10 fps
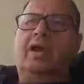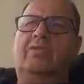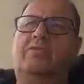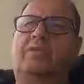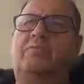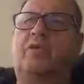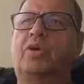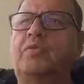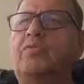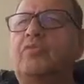and when a
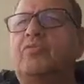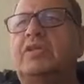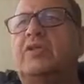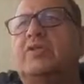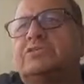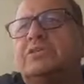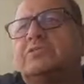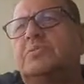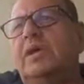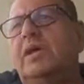body moves with a
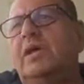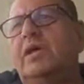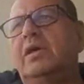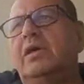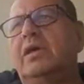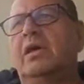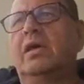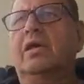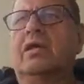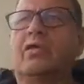constant speed,
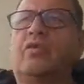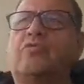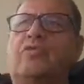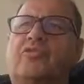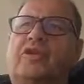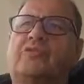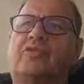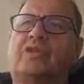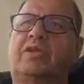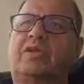no force
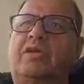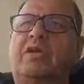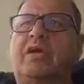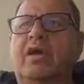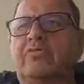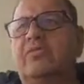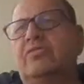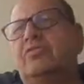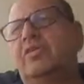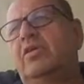acts on it, F
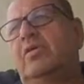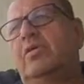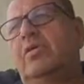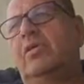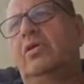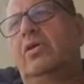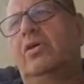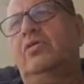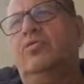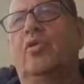is 0.
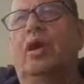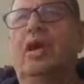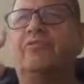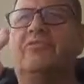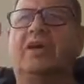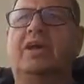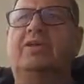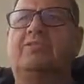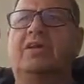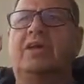So
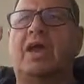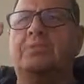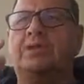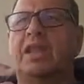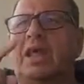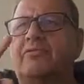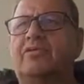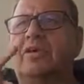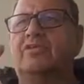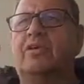capital
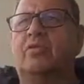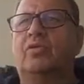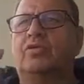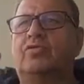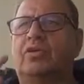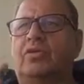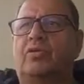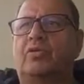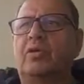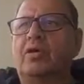F is equal to
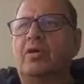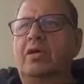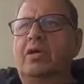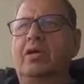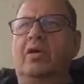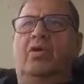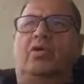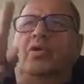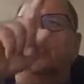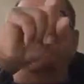0.
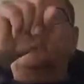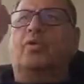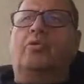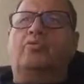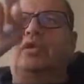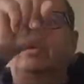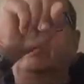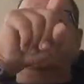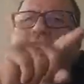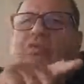On the board we
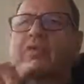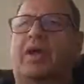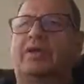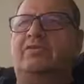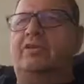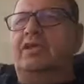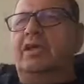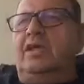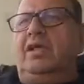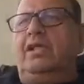used to write with
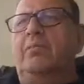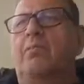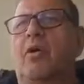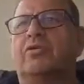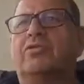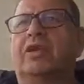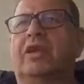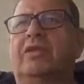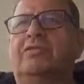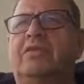the box
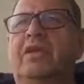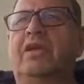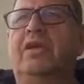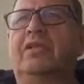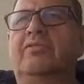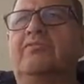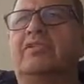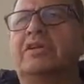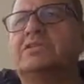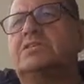is the
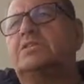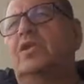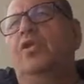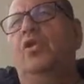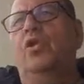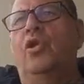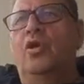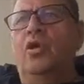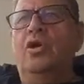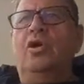first
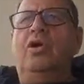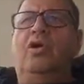law